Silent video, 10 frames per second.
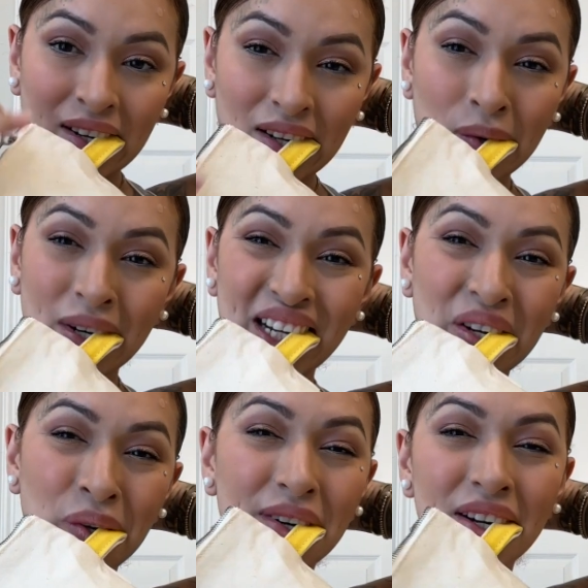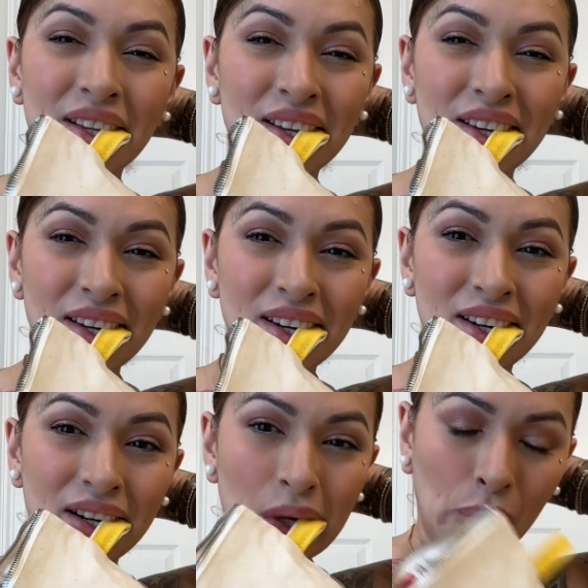the way I want it, and
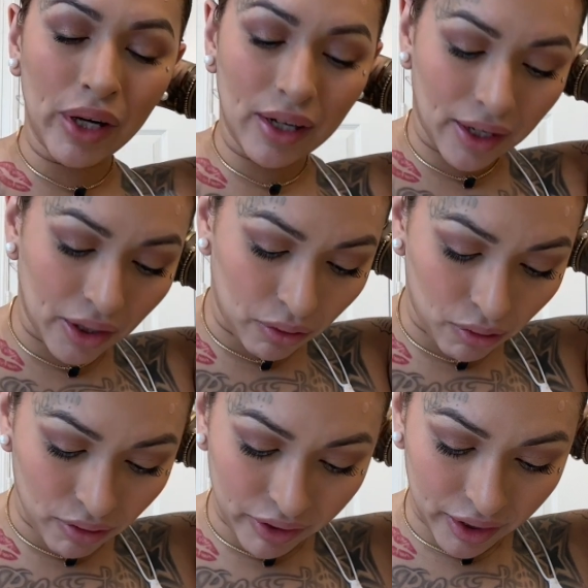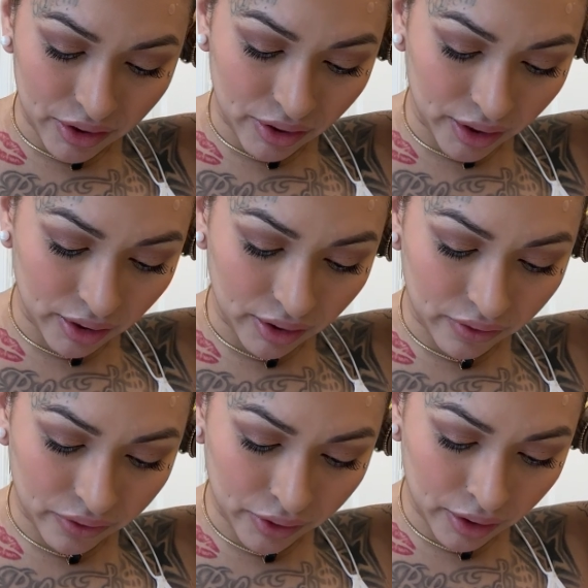I don't want to let go of it trying to look
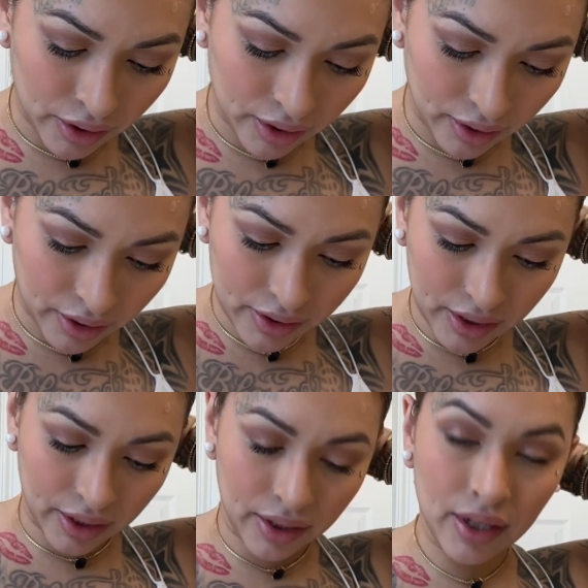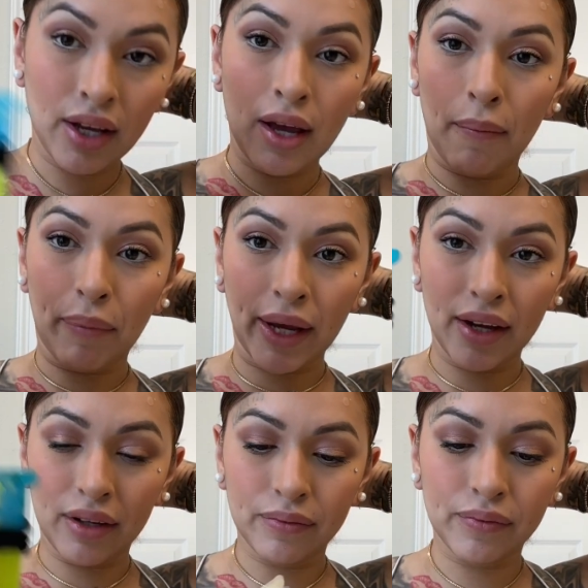for a hair tie.
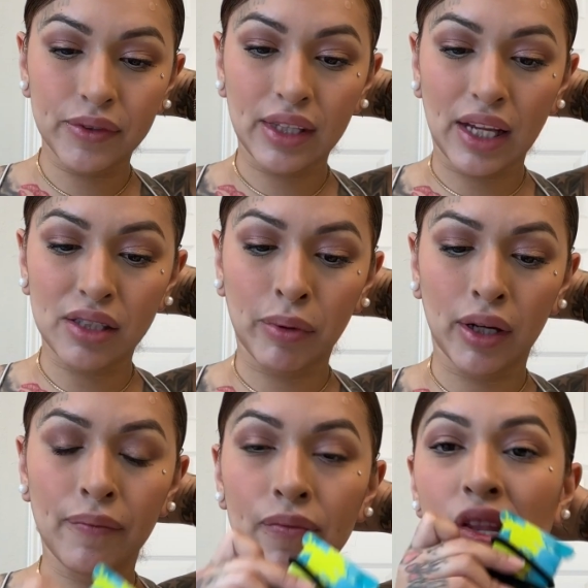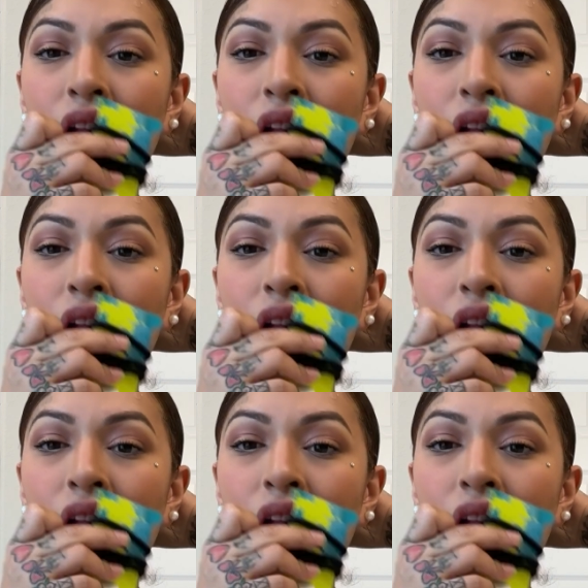Bam, stash spot.